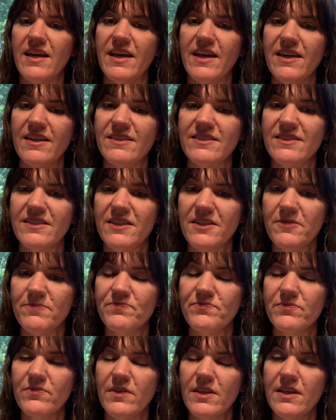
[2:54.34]
And
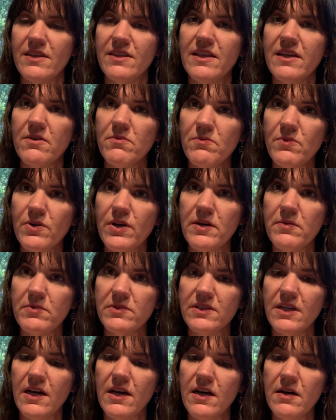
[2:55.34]
then we're able
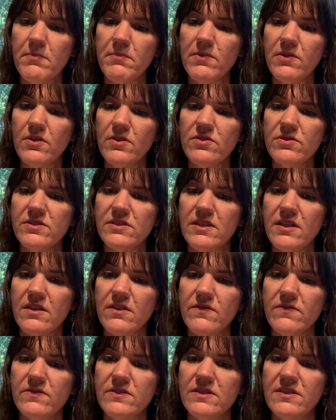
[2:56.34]
to humble
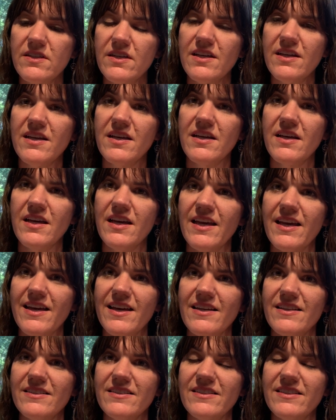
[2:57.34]
ourselves
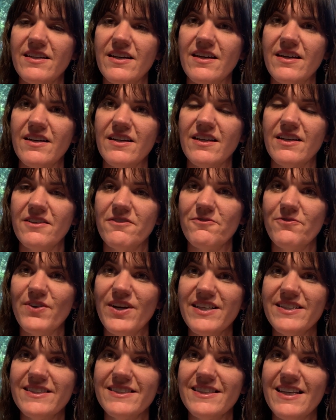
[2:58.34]
and
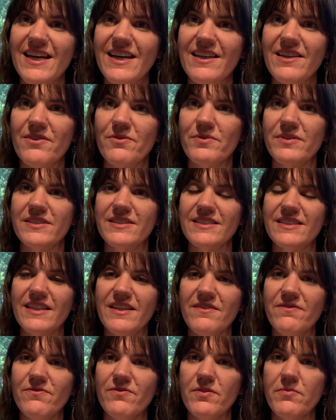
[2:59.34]
confess that and
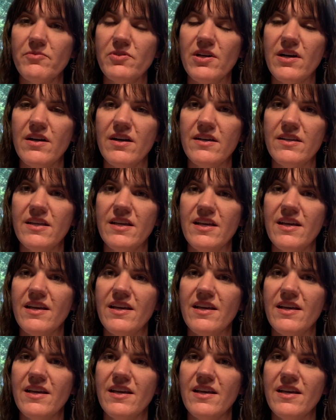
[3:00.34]
receive from God